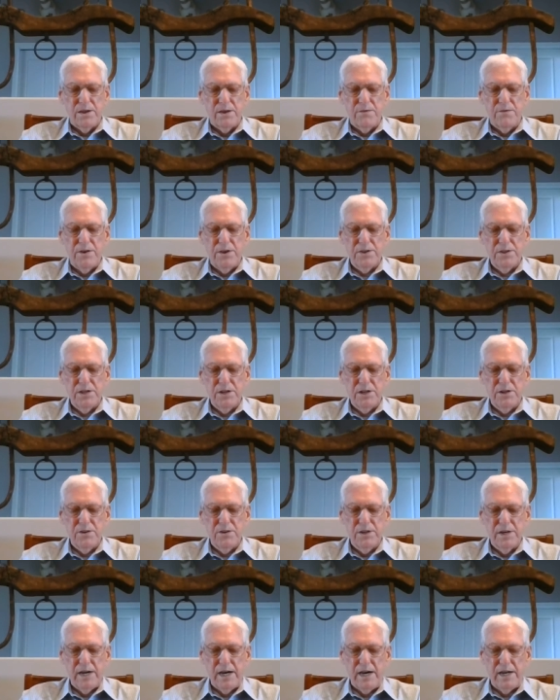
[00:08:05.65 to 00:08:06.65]
Confessing to
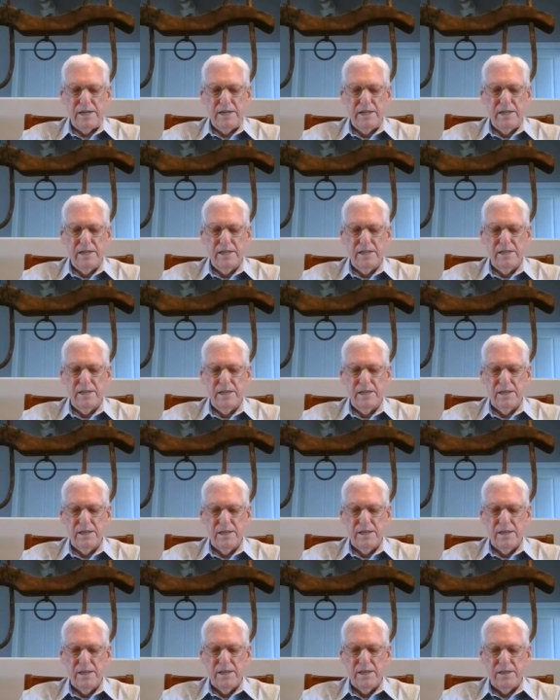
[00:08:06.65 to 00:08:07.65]
God
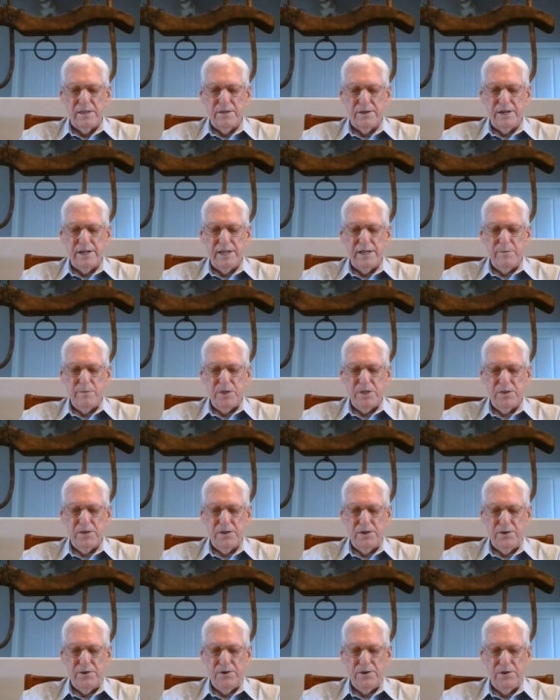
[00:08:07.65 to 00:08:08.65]
that I am a
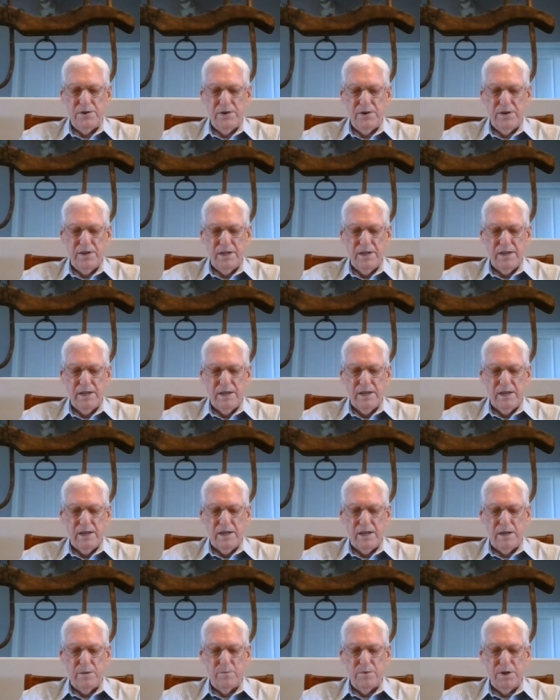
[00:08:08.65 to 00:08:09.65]
sinner
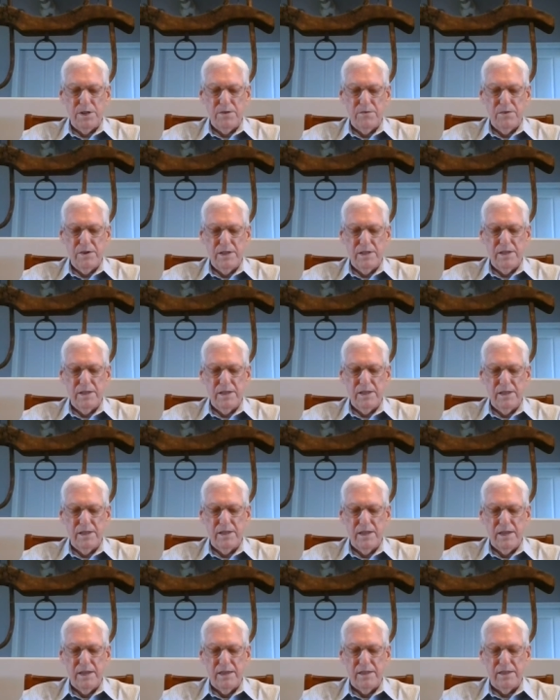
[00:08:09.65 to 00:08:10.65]
and believing
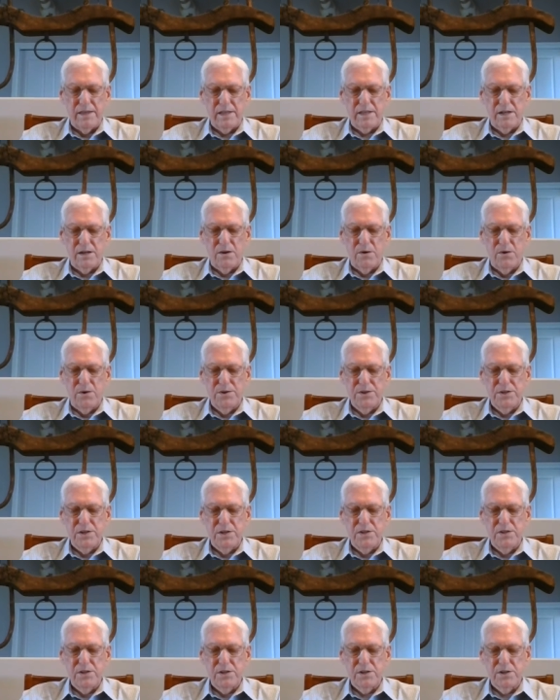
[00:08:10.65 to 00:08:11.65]
that the Lord
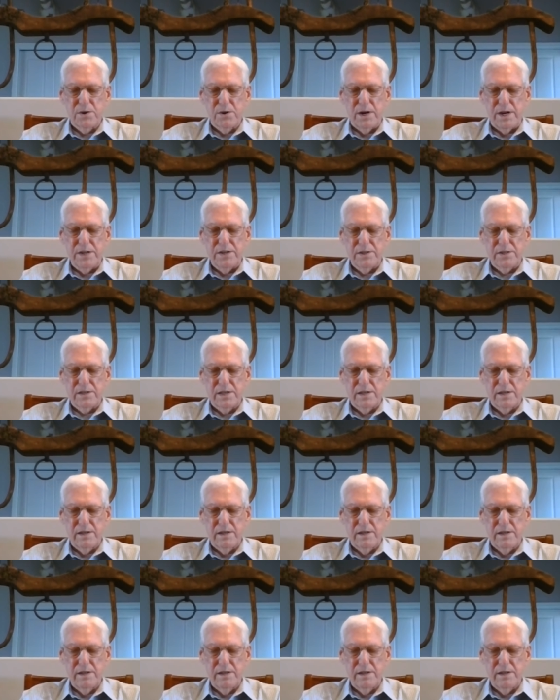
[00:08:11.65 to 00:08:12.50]
Jesus Christ